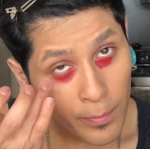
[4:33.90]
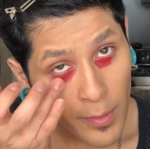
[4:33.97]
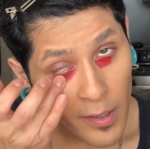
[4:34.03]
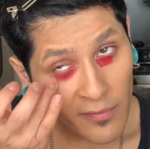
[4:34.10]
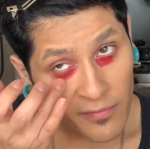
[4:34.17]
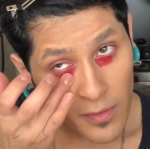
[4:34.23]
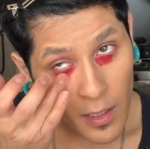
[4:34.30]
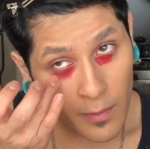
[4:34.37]

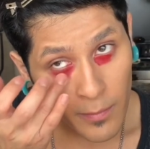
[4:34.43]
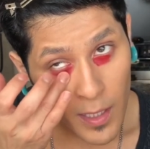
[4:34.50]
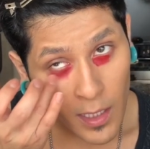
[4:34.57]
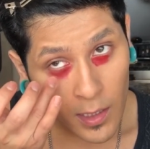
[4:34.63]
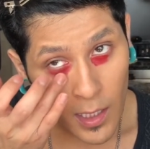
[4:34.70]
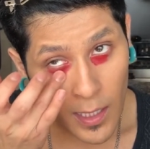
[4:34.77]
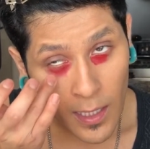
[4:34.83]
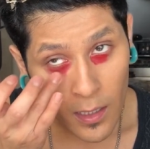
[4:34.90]
buff that
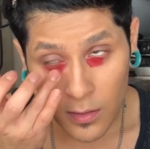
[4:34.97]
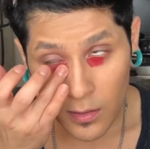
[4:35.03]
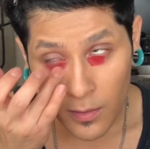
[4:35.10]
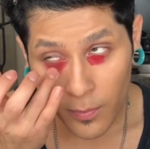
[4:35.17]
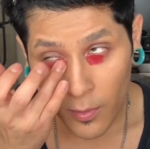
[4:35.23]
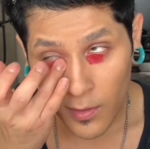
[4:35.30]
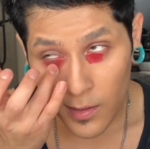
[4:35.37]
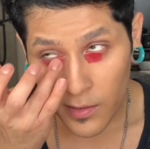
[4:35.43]
bad guy out. The
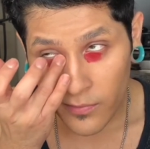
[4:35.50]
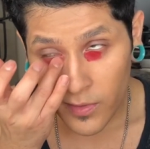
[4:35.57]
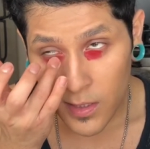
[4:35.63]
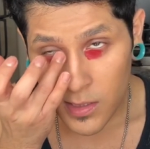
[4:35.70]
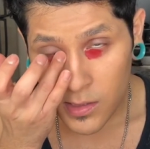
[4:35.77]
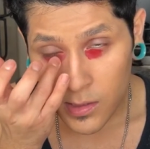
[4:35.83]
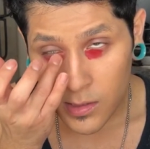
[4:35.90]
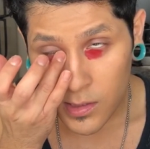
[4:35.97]
point of
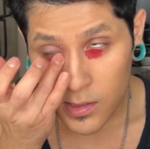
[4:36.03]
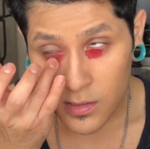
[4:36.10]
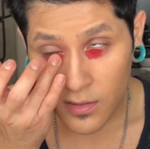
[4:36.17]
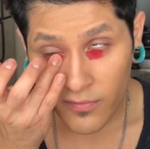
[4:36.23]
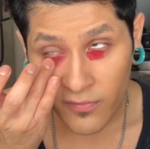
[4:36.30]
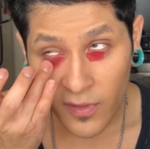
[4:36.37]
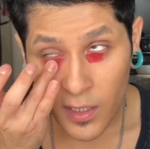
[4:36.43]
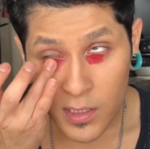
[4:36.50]
this is just
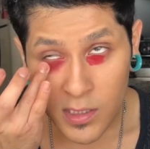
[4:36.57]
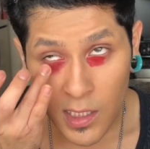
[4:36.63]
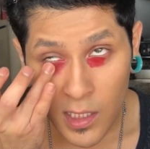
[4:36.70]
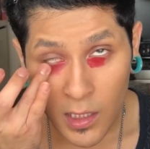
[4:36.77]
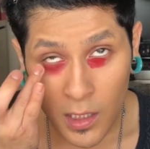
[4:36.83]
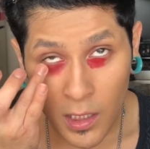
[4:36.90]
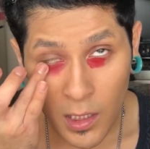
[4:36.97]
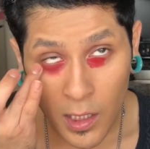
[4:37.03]
to fix
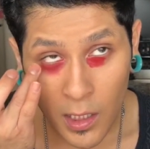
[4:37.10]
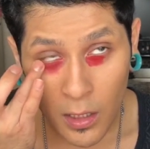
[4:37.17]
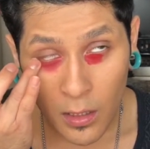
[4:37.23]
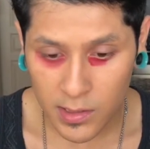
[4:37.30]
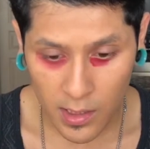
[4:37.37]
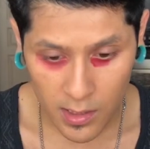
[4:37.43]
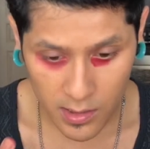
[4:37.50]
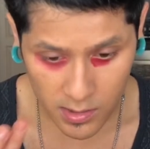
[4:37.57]
any
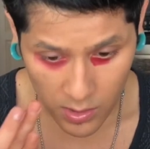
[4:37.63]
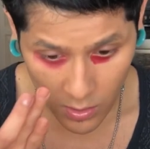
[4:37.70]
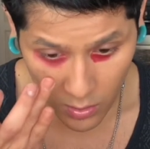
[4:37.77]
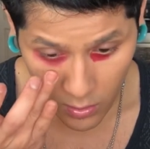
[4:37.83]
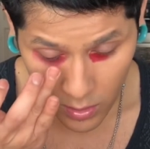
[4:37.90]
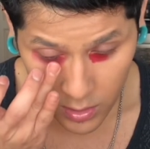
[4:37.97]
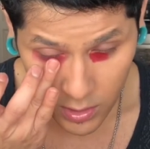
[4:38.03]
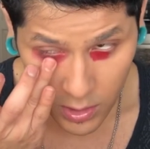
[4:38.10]
like dark
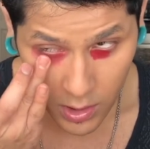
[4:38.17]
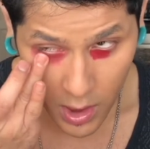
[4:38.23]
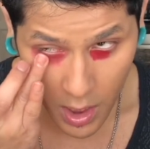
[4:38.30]
circles.